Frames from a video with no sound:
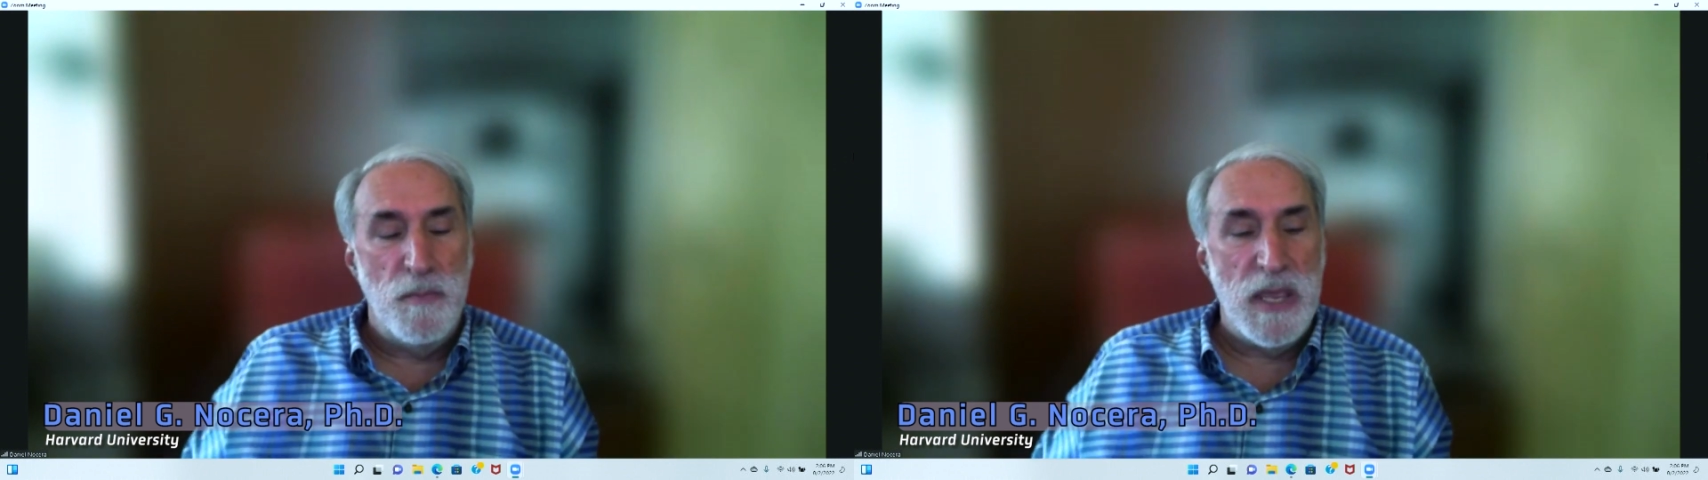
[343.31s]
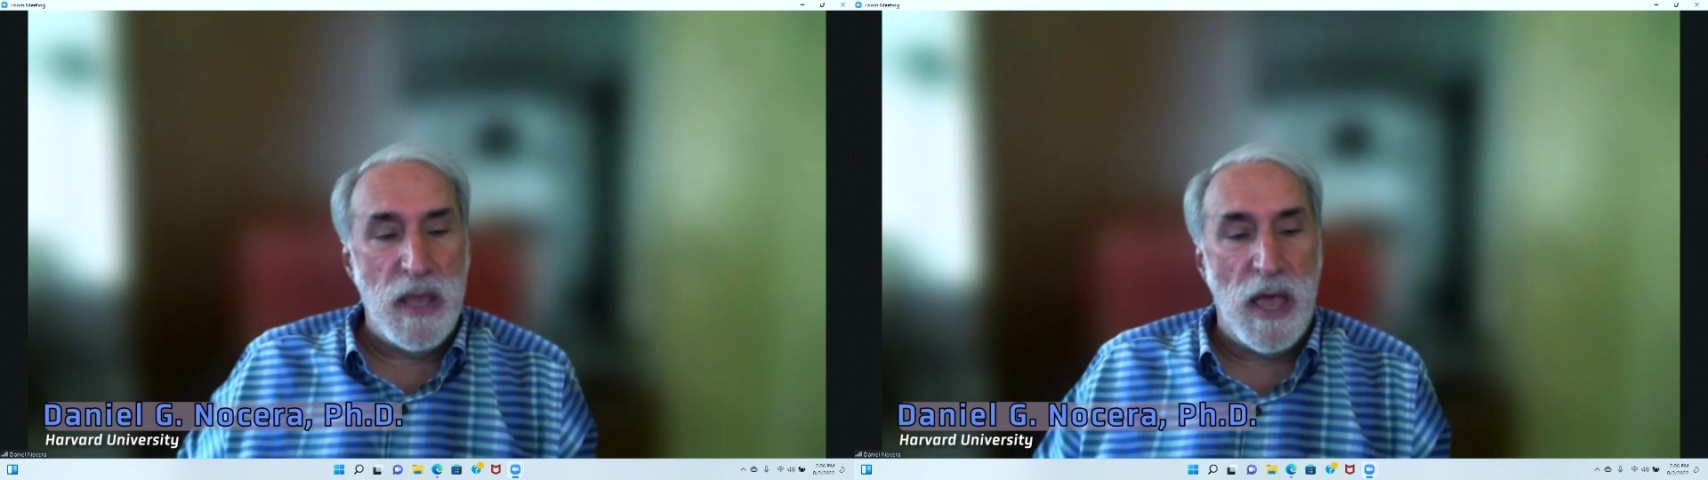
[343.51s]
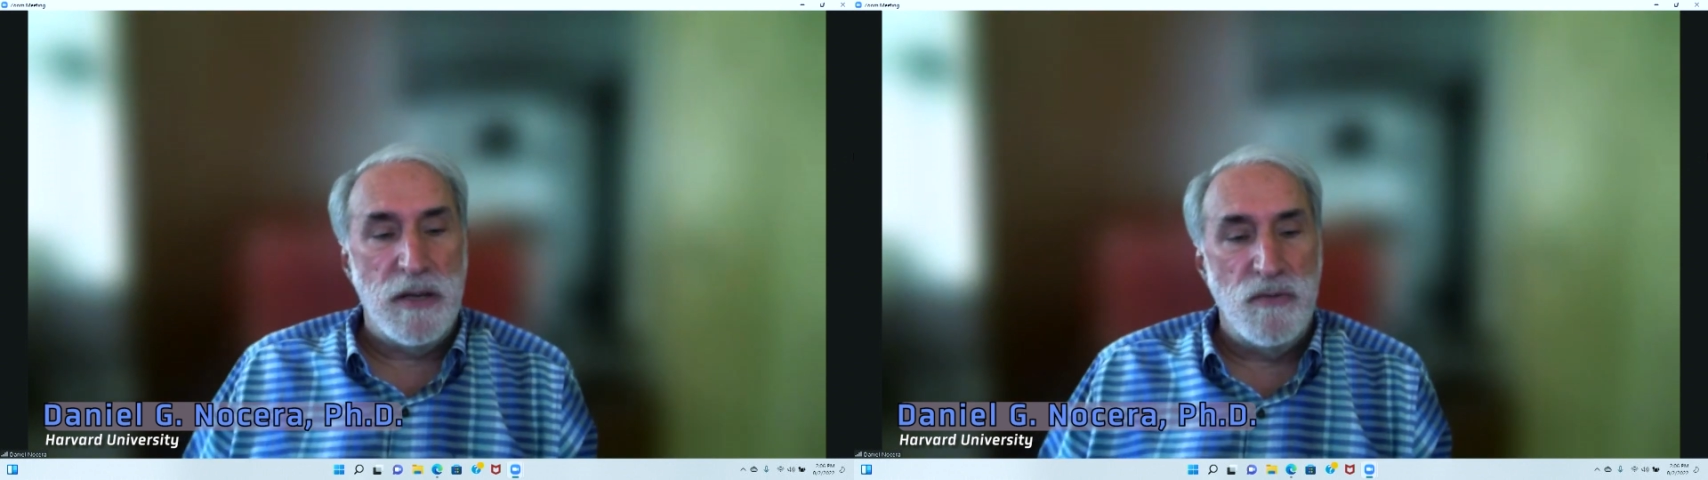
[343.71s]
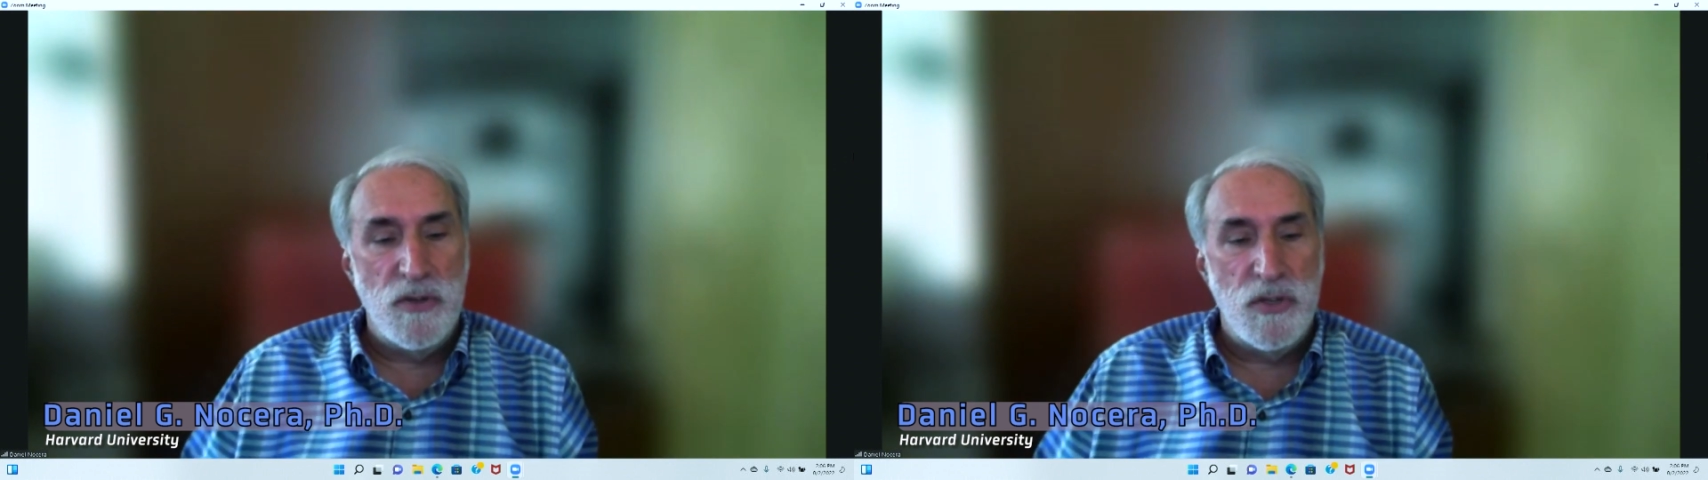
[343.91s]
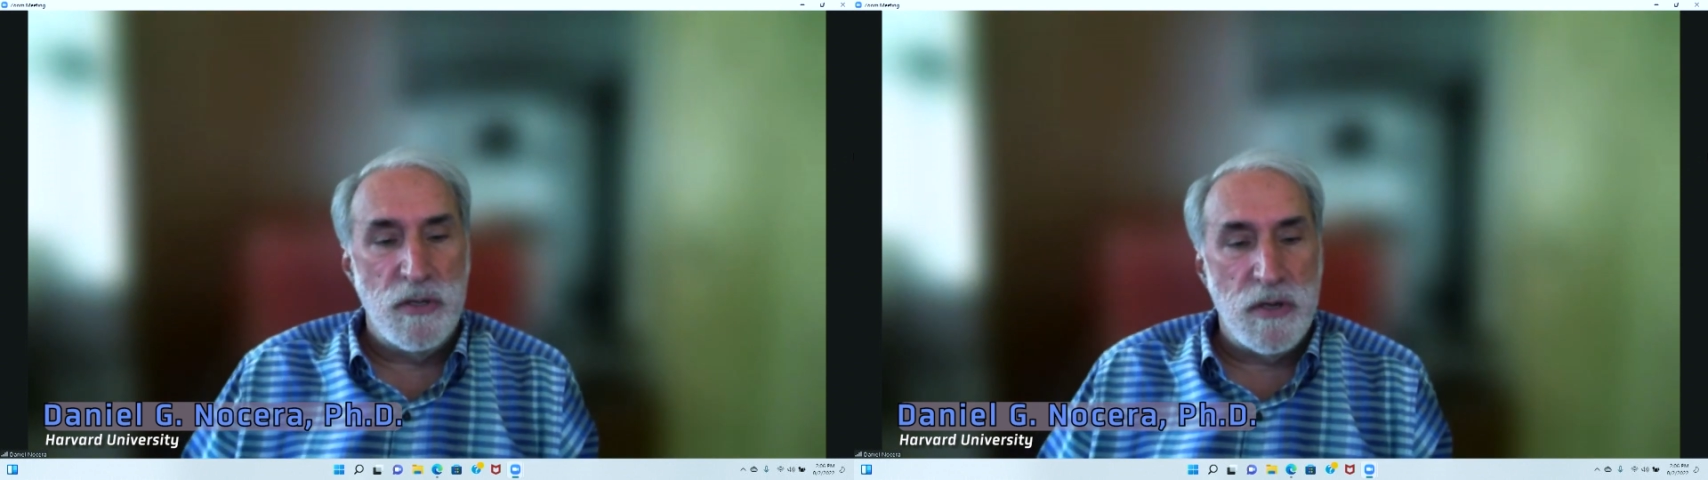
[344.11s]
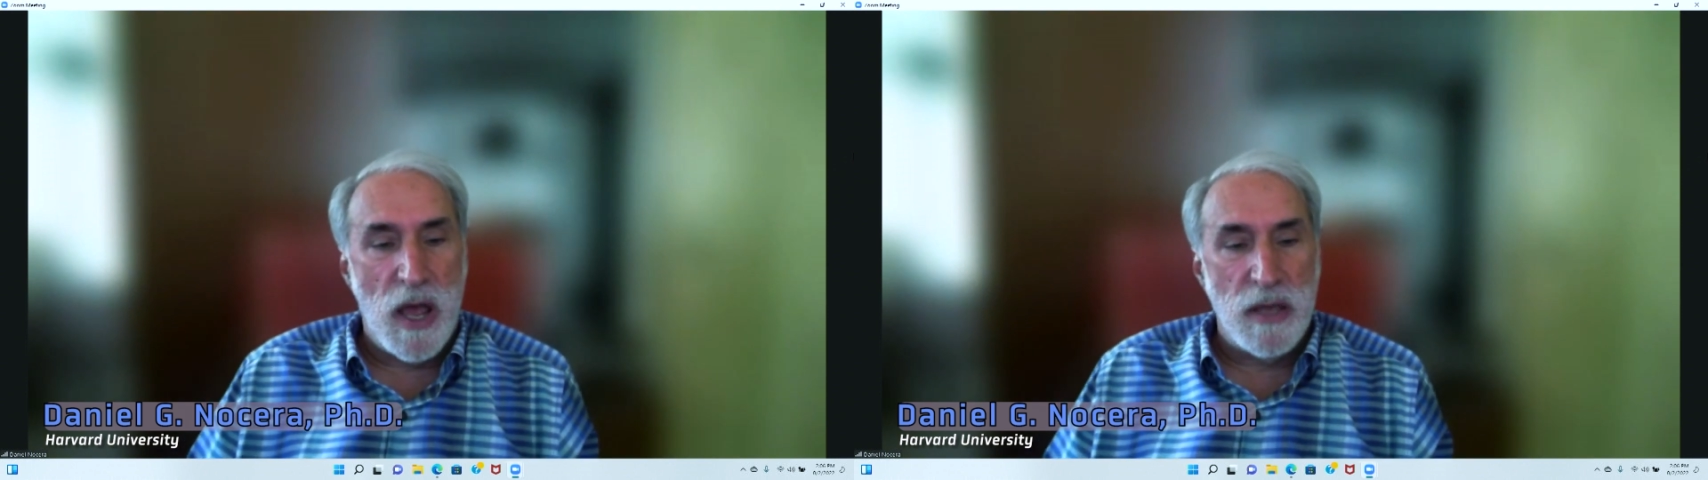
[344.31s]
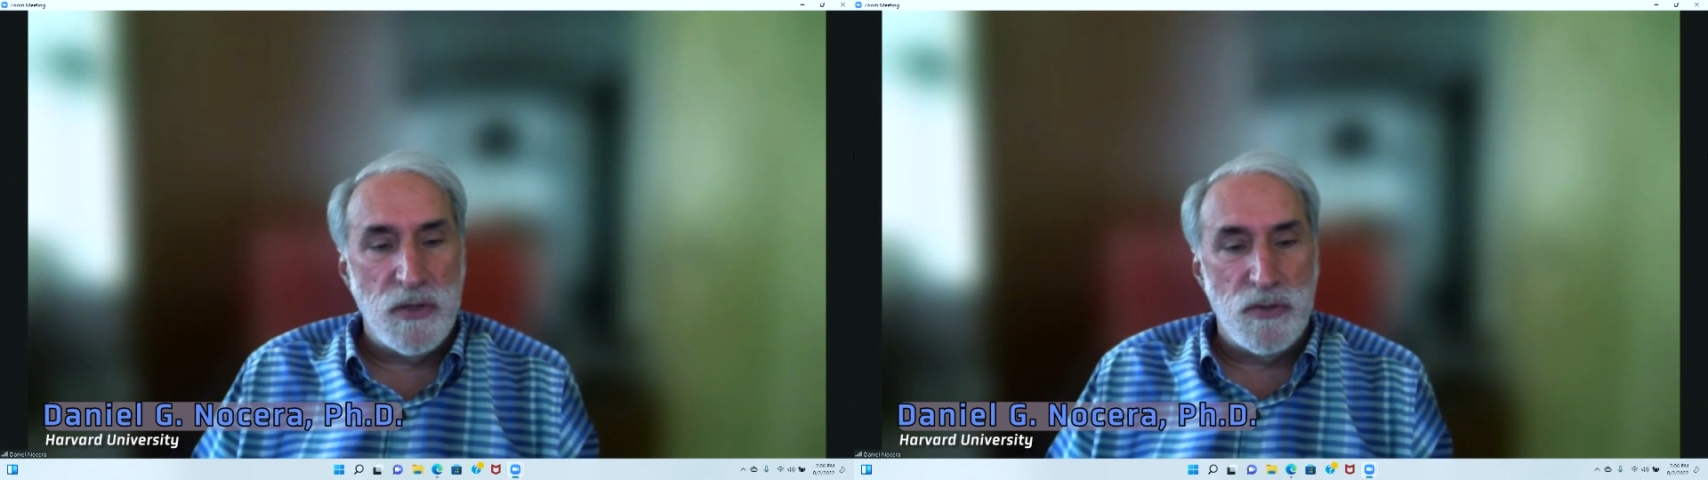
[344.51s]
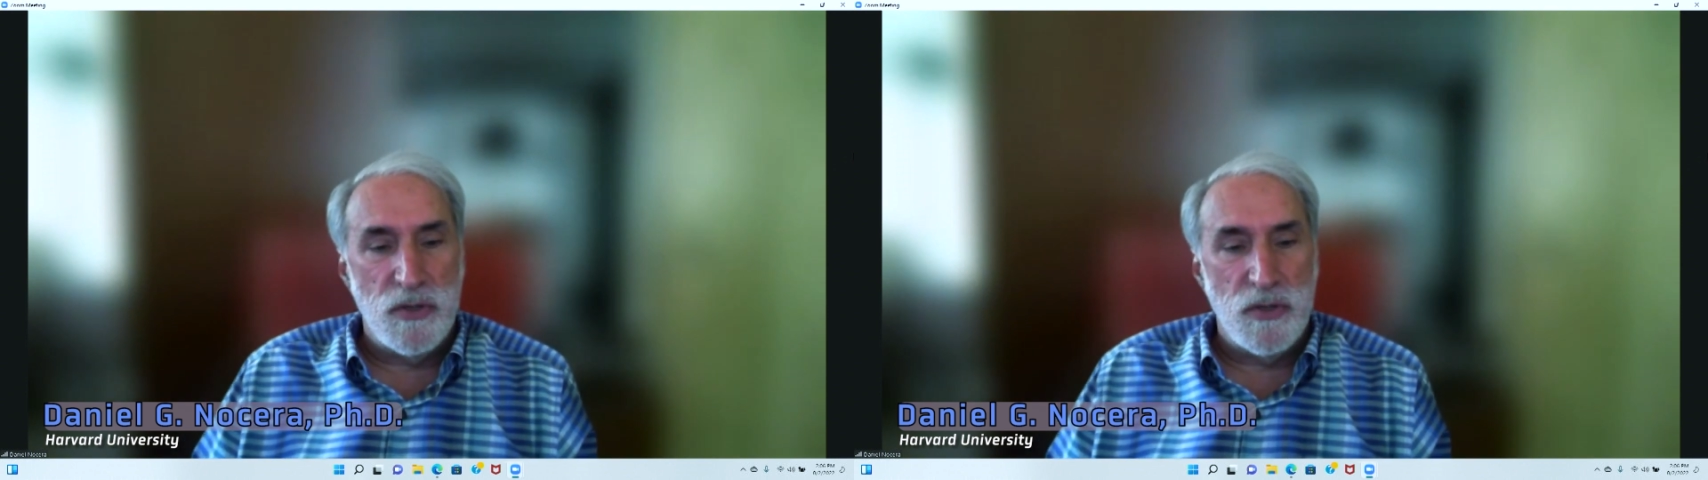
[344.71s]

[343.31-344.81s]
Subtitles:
to make hydrogen and oxygen.